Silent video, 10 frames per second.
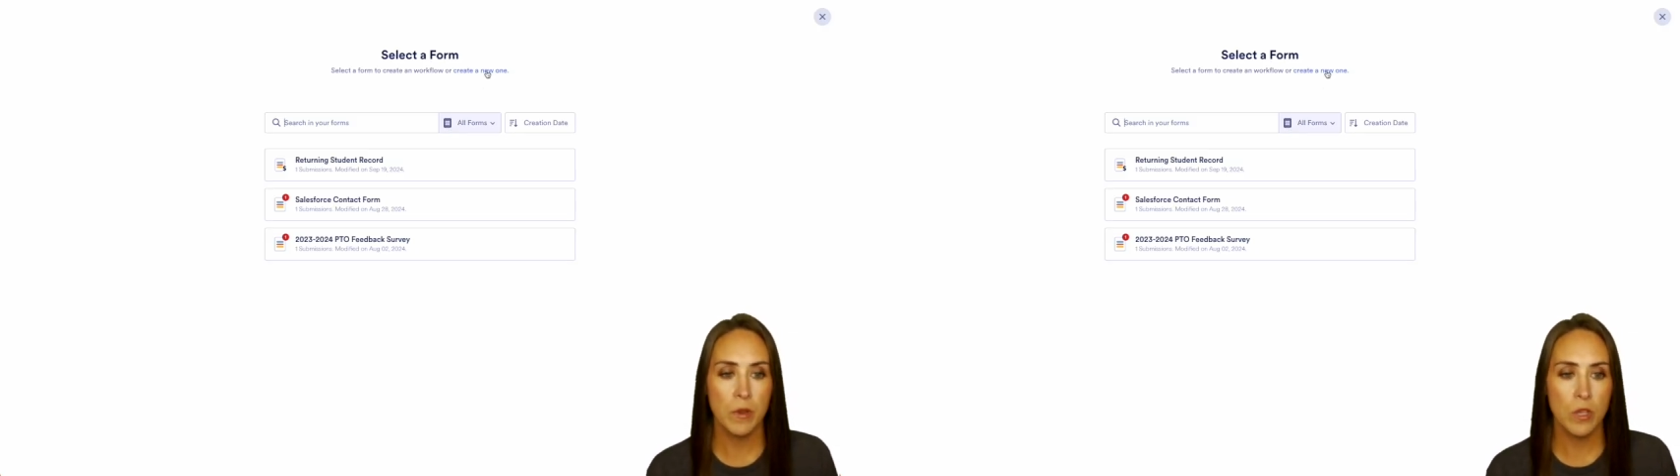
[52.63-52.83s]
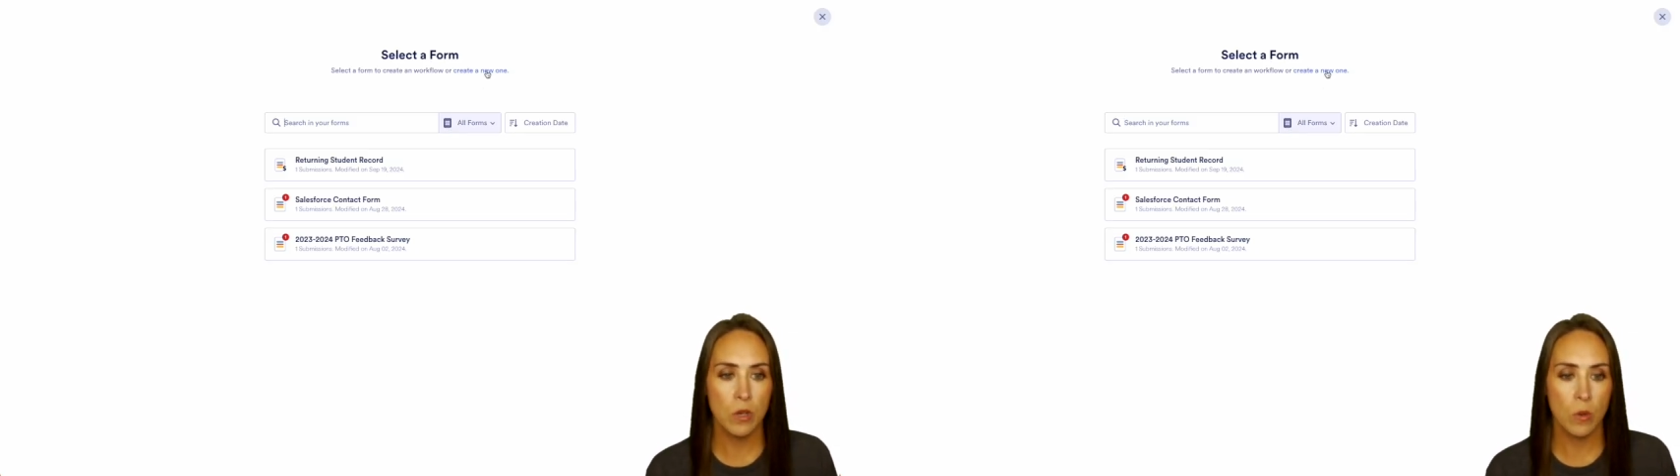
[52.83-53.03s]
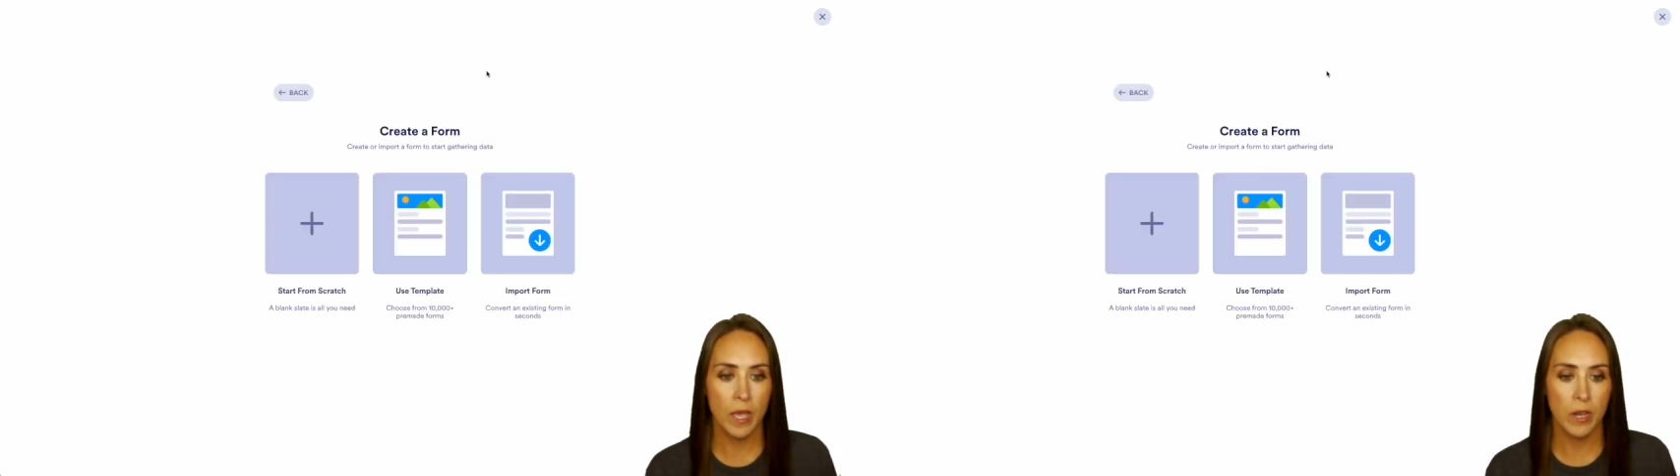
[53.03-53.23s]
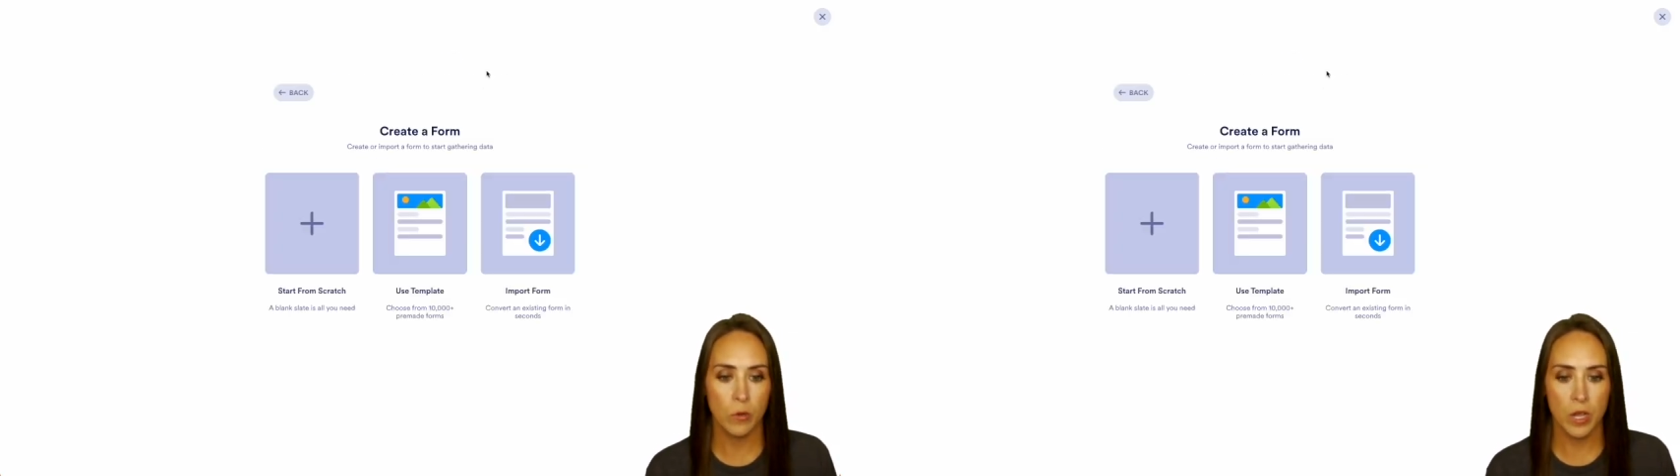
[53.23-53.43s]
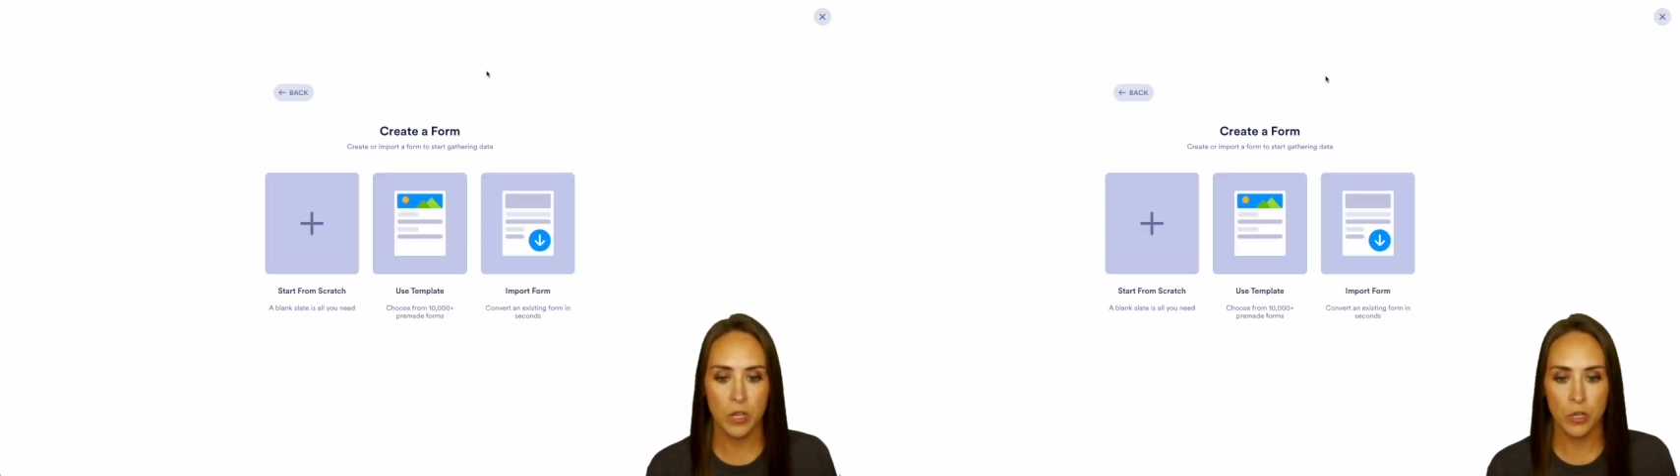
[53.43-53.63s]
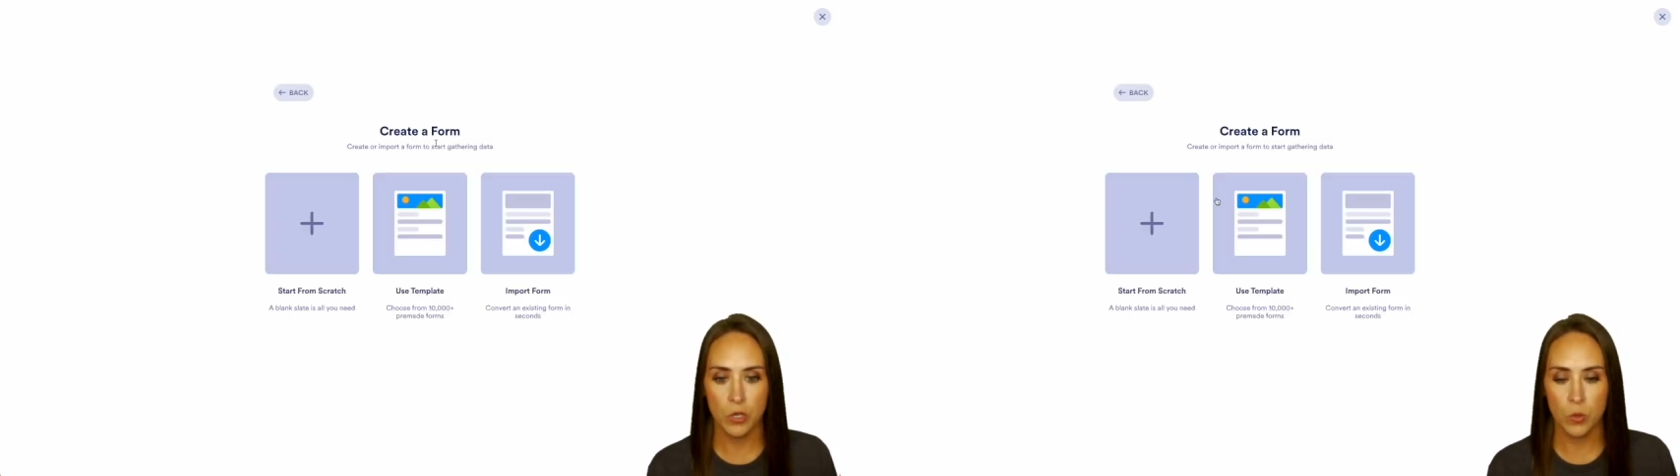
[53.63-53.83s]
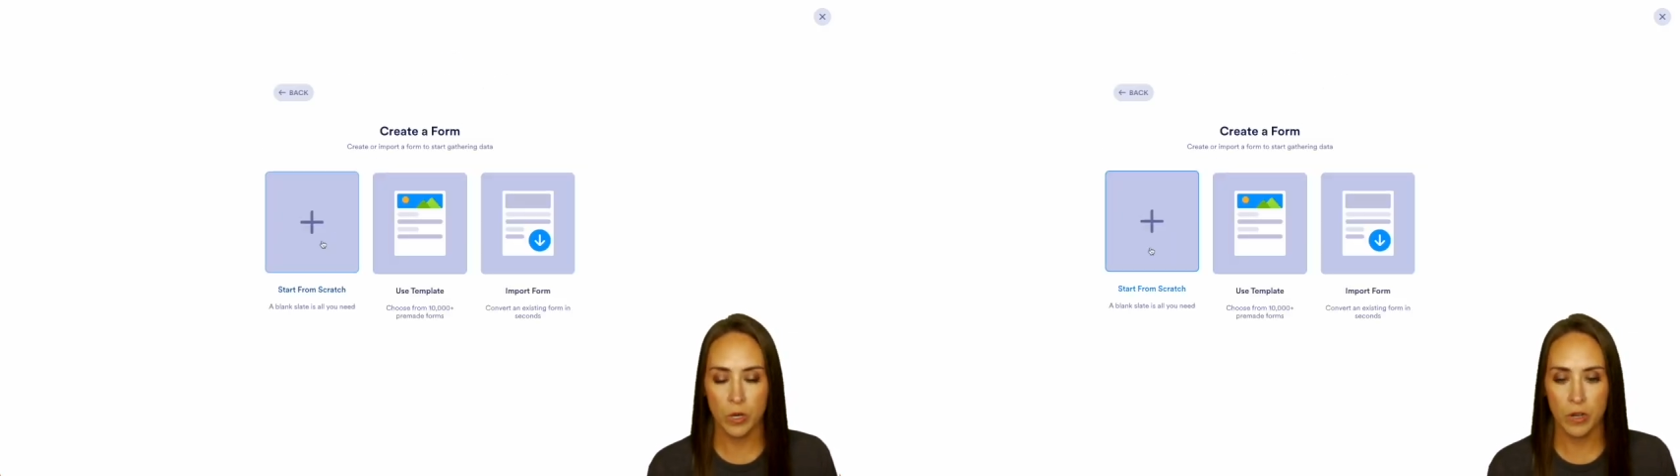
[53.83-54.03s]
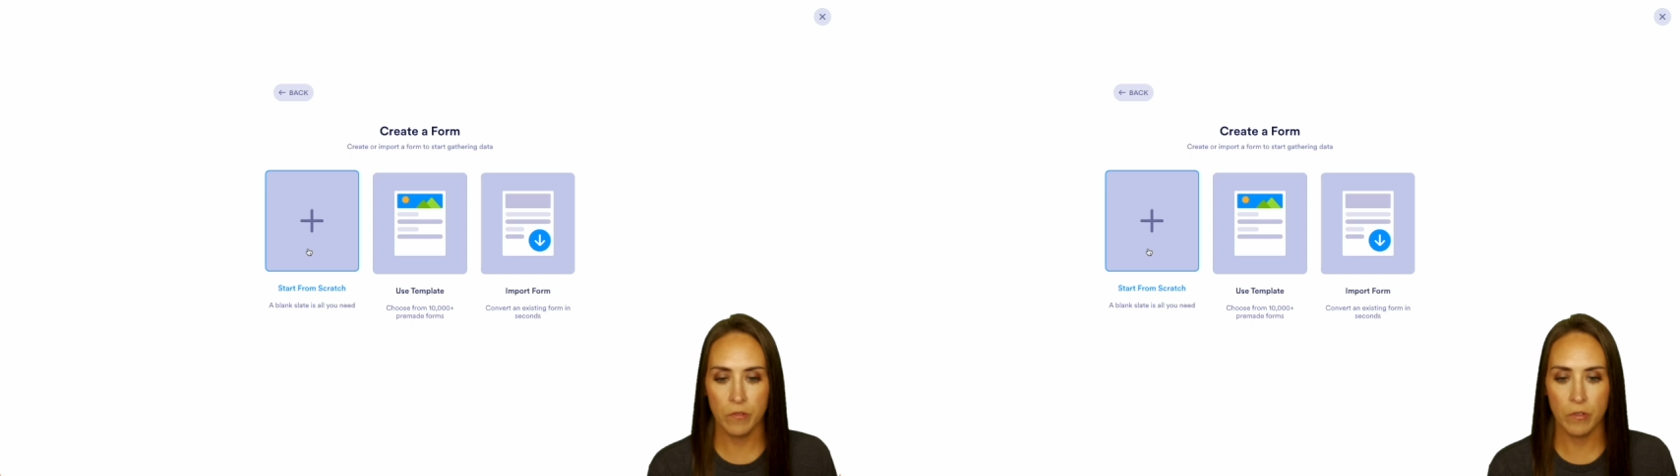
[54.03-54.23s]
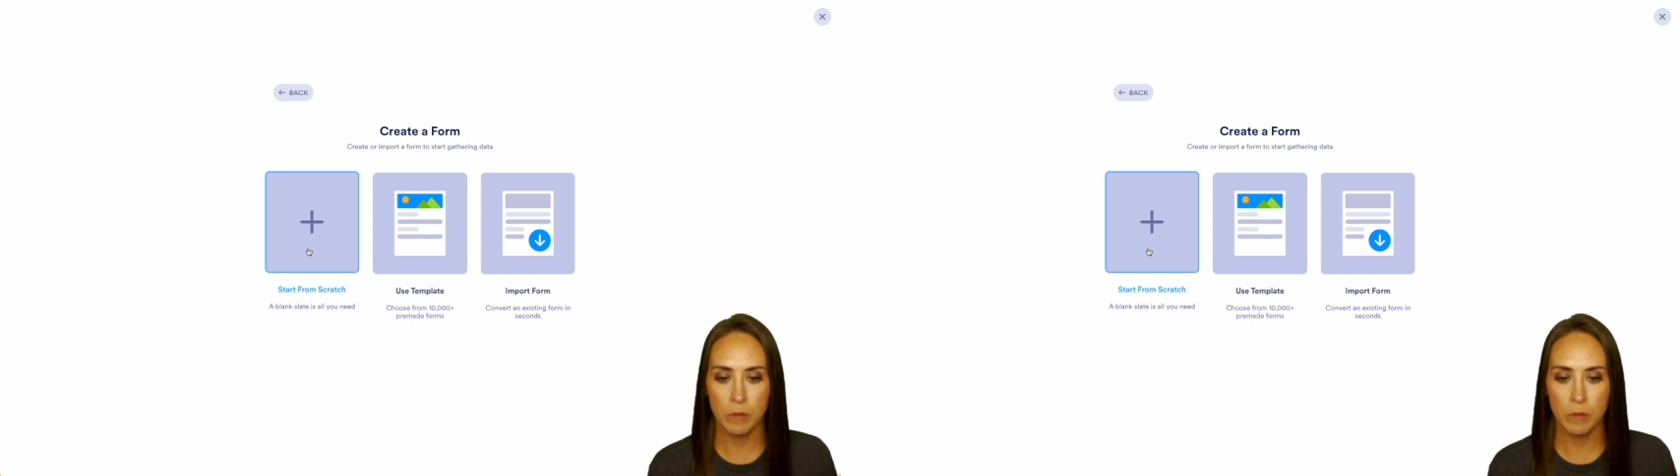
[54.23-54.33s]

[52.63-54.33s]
I'm gonna go ahead and create a new one